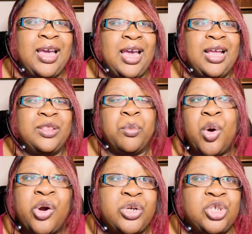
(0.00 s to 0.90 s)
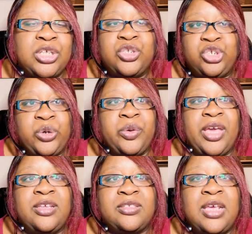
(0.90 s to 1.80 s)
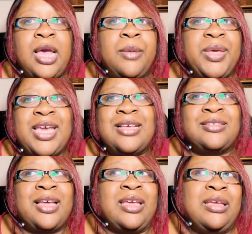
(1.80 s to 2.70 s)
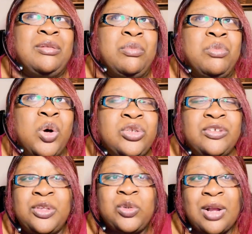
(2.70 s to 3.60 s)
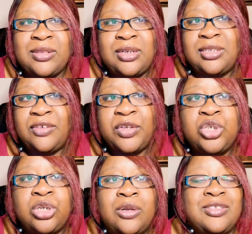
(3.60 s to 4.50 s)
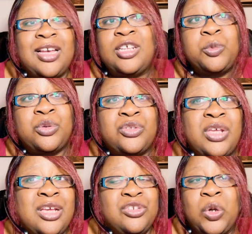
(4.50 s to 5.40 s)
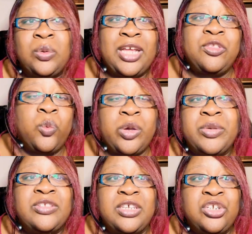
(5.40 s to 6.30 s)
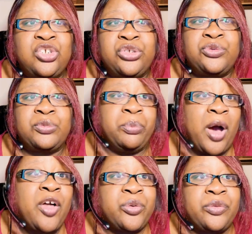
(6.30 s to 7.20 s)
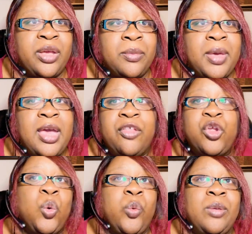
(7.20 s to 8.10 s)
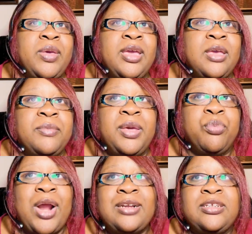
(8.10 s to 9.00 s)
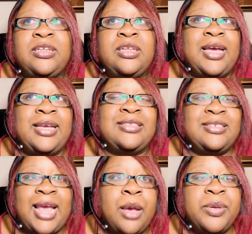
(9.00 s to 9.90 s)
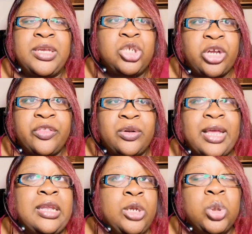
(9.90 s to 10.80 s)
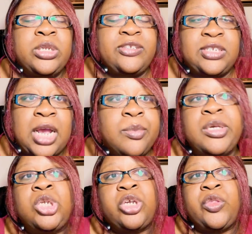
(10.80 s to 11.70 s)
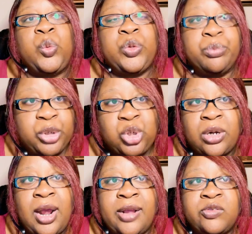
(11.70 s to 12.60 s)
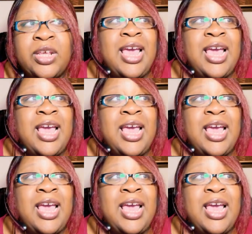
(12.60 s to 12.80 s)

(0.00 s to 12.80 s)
and the march and the showcase? Because like in most of these reality TV shows, the husbands don't let the women's issues bother them. Their women can be practically like stabbing each other, like literally stabbing each other with butcher knives,